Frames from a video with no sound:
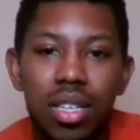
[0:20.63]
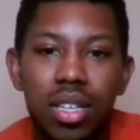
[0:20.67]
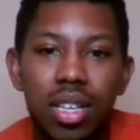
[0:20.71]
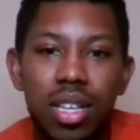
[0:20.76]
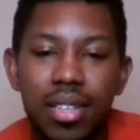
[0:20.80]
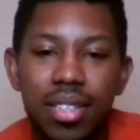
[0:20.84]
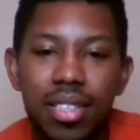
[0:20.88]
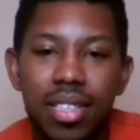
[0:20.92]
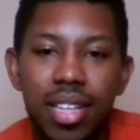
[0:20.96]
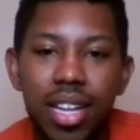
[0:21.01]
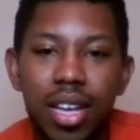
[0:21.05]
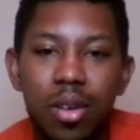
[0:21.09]
And
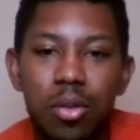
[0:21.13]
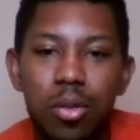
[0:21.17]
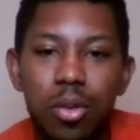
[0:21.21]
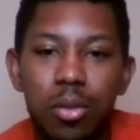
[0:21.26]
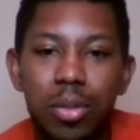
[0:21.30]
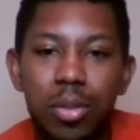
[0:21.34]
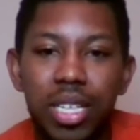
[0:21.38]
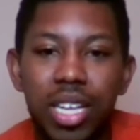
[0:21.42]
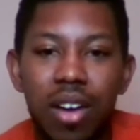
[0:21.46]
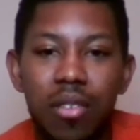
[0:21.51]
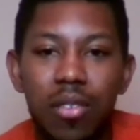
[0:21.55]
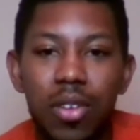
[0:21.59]
today we'll
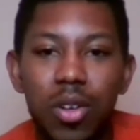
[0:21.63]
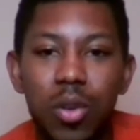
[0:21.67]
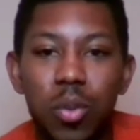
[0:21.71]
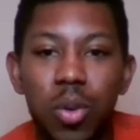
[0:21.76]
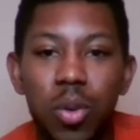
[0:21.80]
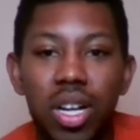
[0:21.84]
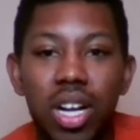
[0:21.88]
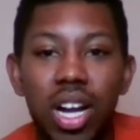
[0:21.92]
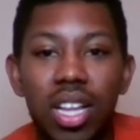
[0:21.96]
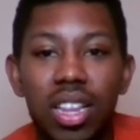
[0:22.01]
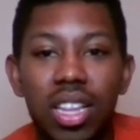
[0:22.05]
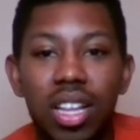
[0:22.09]
be covering
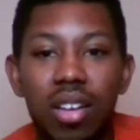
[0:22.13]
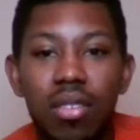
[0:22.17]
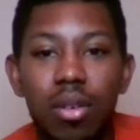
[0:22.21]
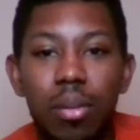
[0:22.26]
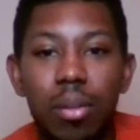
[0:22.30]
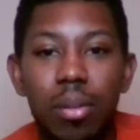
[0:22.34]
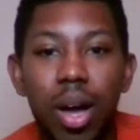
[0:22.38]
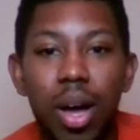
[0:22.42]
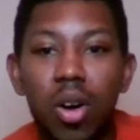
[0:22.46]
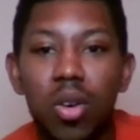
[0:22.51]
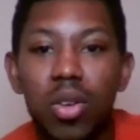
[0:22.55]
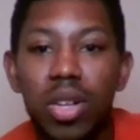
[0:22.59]
what I love
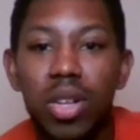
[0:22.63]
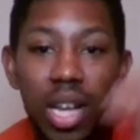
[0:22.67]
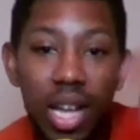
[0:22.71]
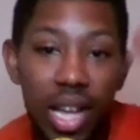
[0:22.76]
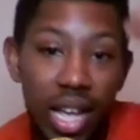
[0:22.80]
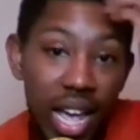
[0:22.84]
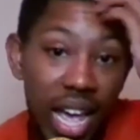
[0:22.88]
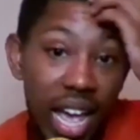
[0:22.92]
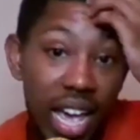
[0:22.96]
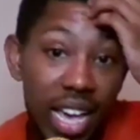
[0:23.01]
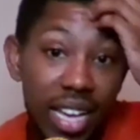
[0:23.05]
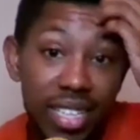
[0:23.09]
about
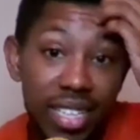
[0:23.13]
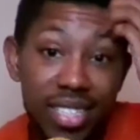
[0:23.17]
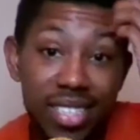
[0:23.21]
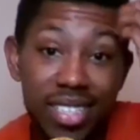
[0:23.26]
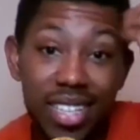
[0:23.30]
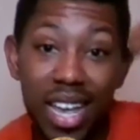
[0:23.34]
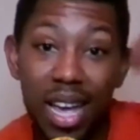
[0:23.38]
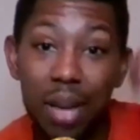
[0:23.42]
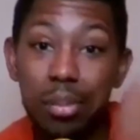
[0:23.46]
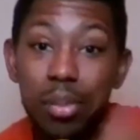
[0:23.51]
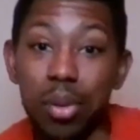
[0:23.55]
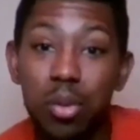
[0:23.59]

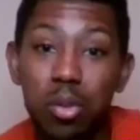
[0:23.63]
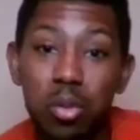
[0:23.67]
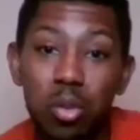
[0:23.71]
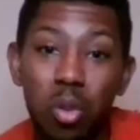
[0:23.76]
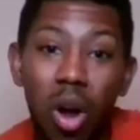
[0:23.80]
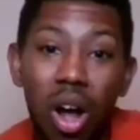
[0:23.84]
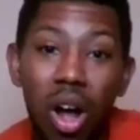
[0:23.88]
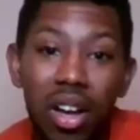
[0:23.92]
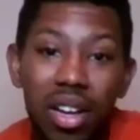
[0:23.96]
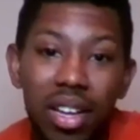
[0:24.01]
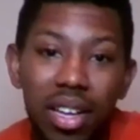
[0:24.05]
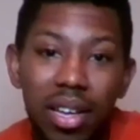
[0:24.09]
A$AP
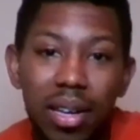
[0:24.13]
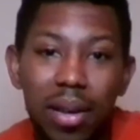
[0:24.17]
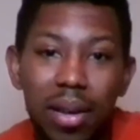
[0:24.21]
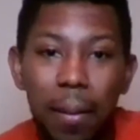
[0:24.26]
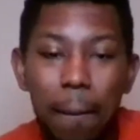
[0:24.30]
Rocky.